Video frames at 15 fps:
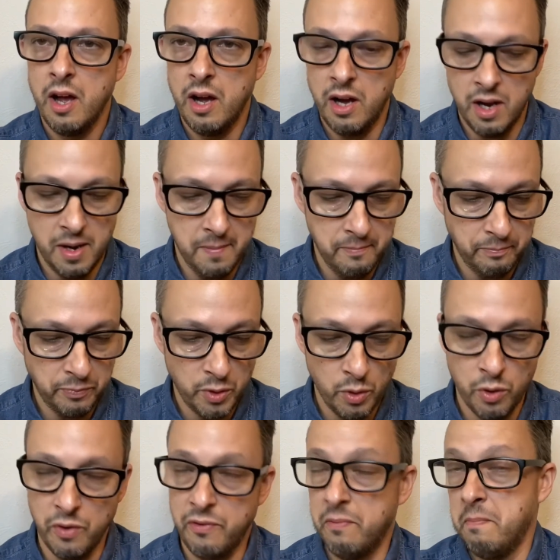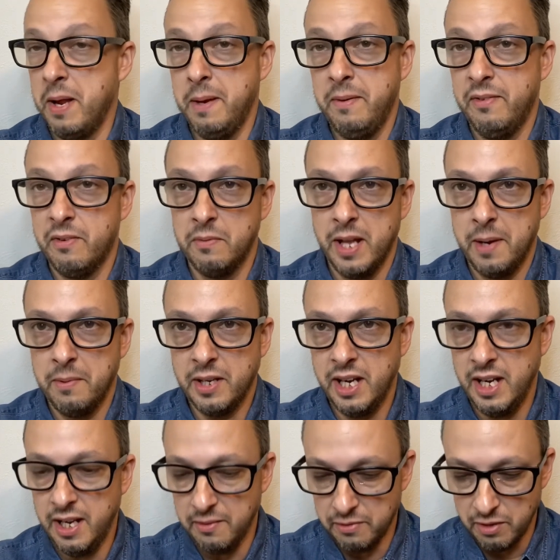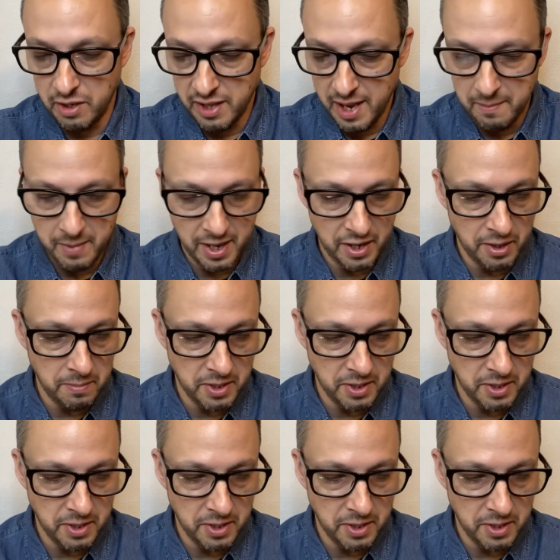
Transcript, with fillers: or maybe from Lamborghini for all that matter.